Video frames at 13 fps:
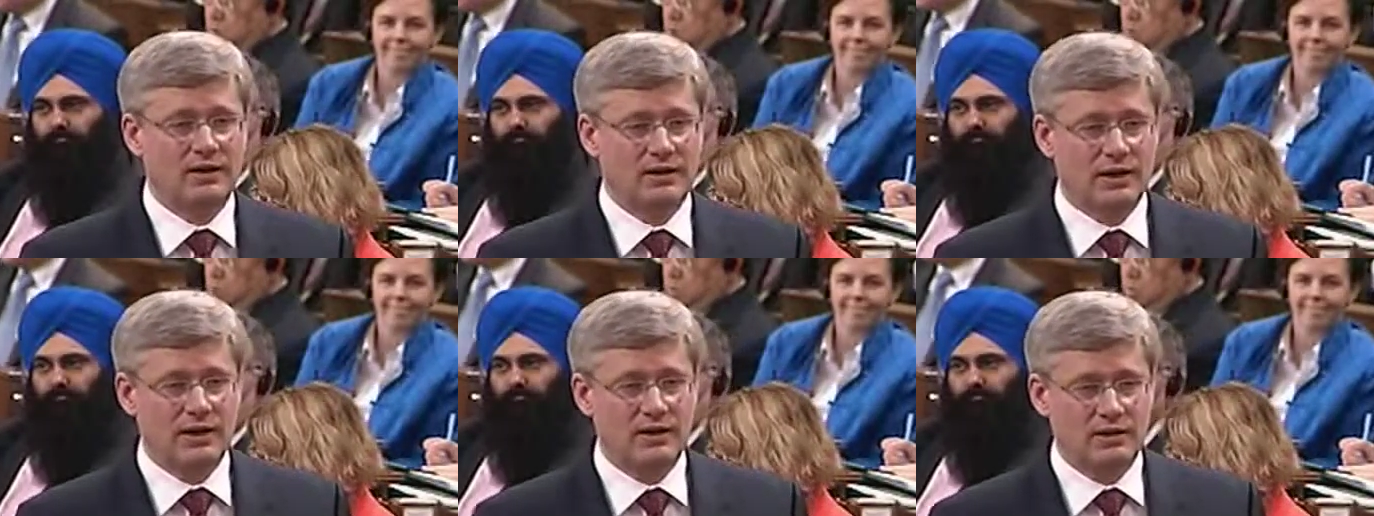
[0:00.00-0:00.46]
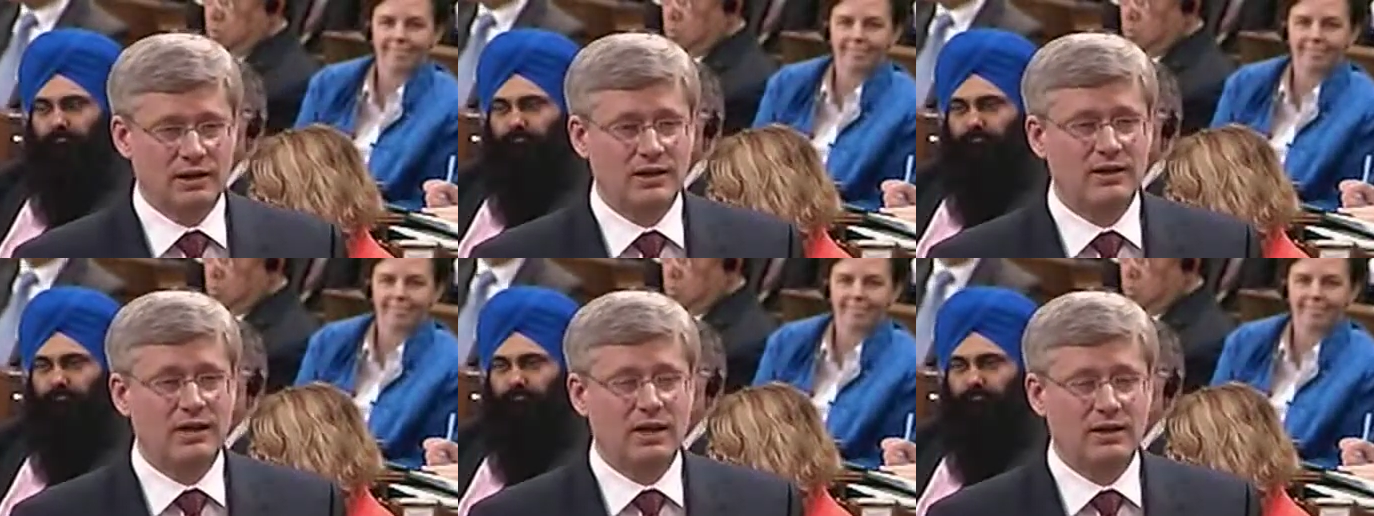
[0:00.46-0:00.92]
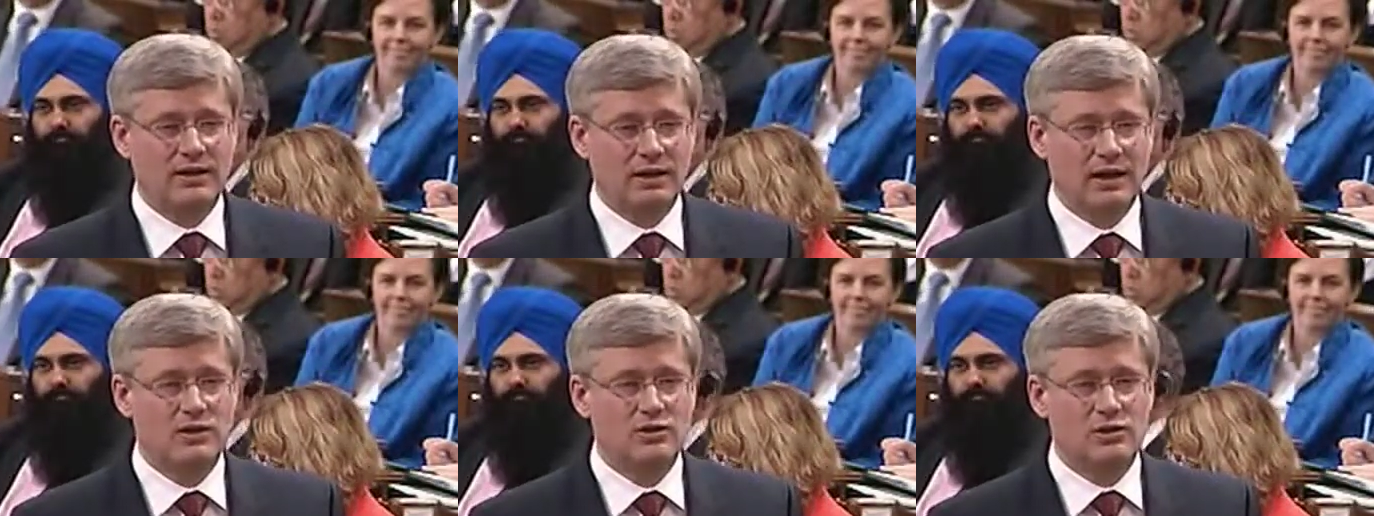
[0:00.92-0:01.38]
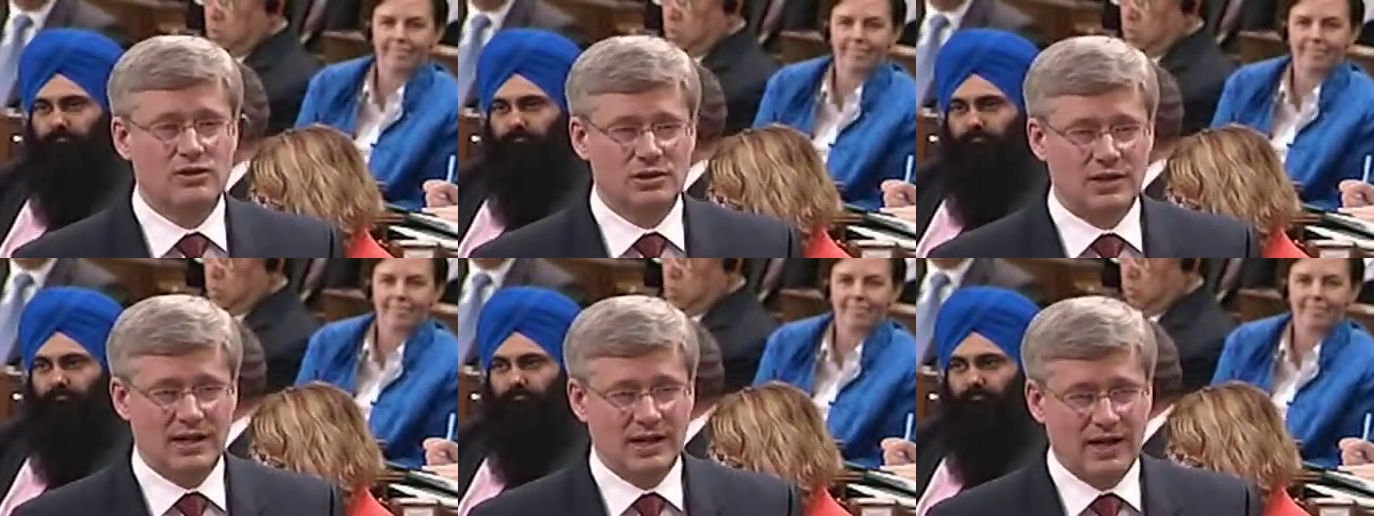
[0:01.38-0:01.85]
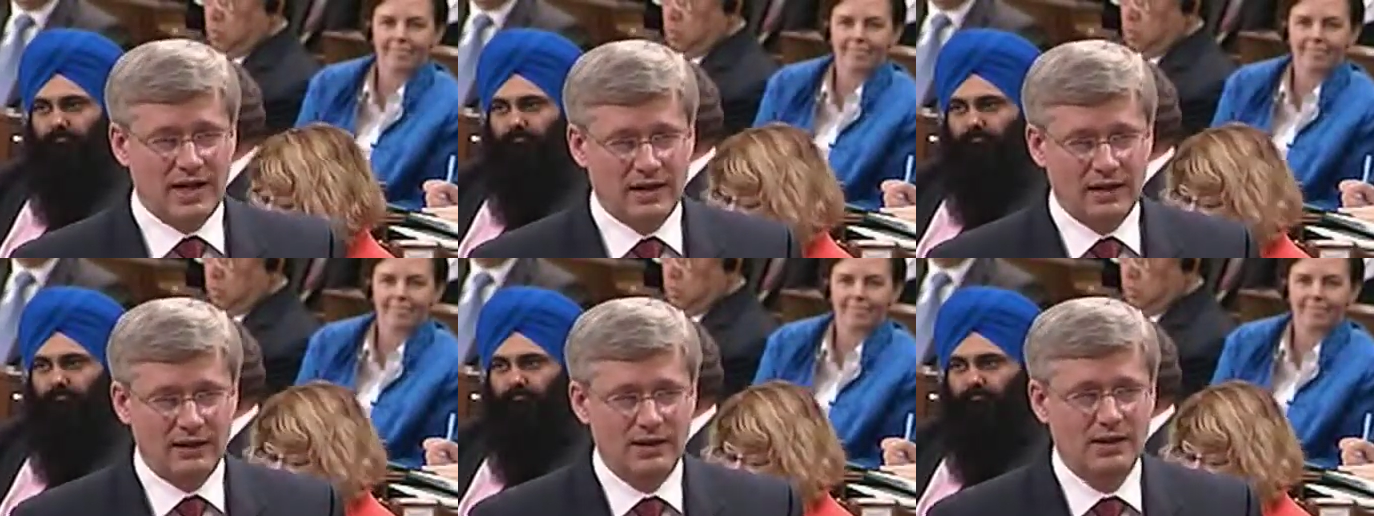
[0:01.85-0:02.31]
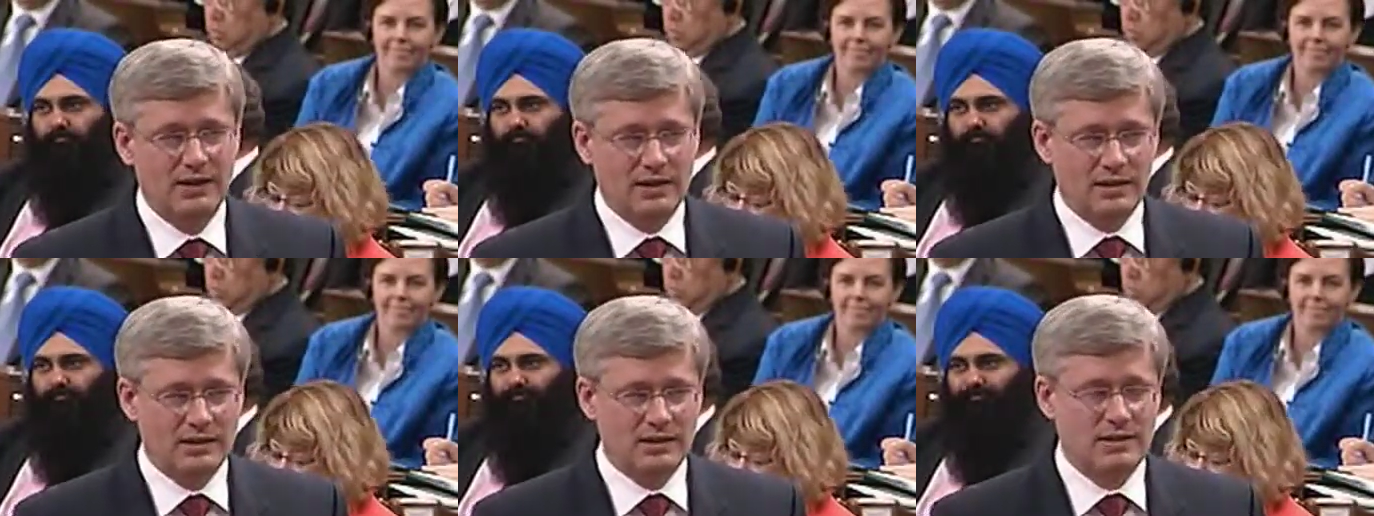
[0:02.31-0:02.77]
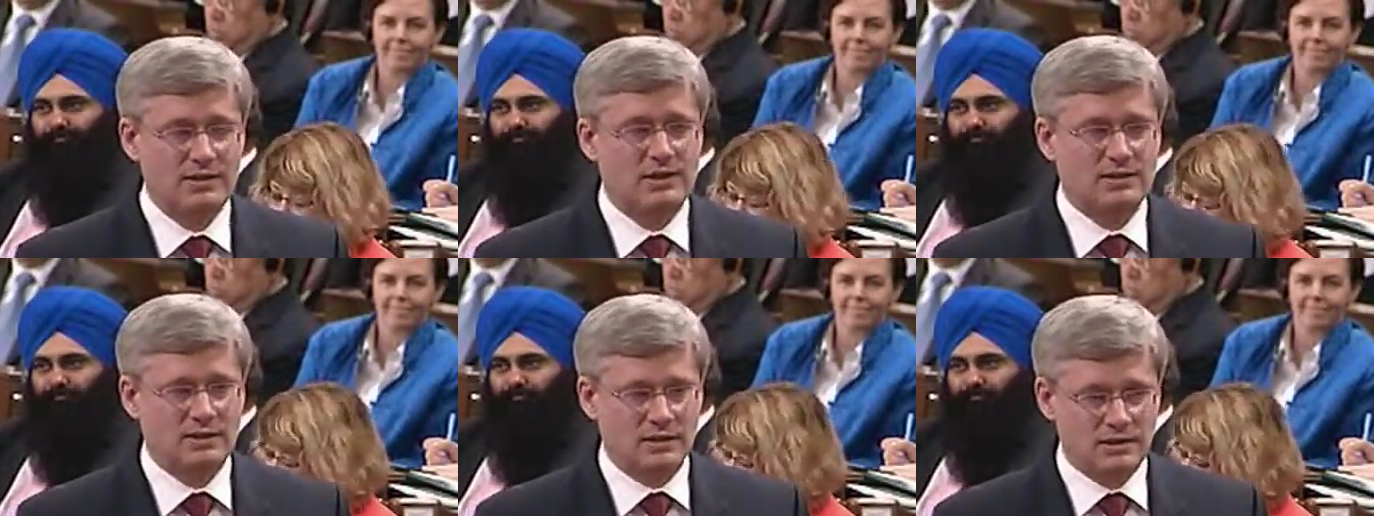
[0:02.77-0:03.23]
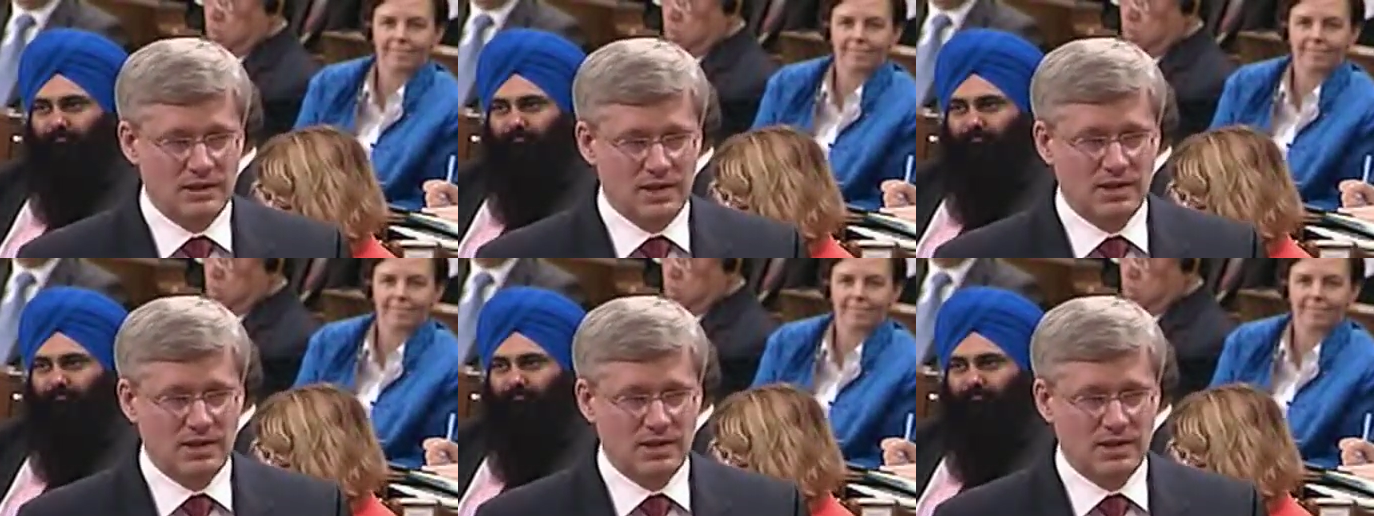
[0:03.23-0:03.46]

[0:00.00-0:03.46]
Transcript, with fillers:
Speaker 1: the case of environmental assessments is to